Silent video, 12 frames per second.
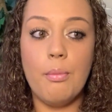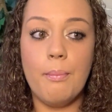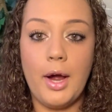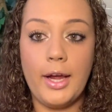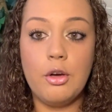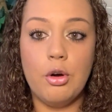
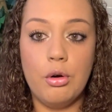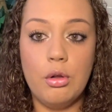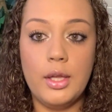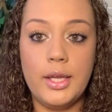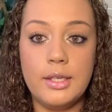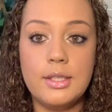my goal
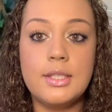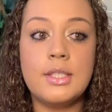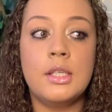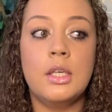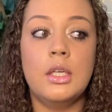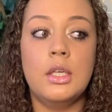is
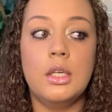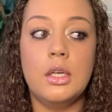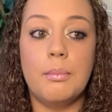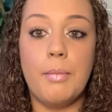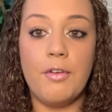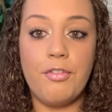
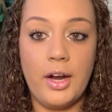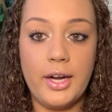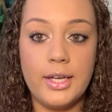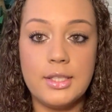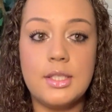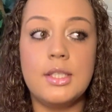my
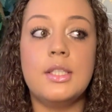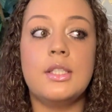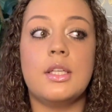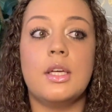finances,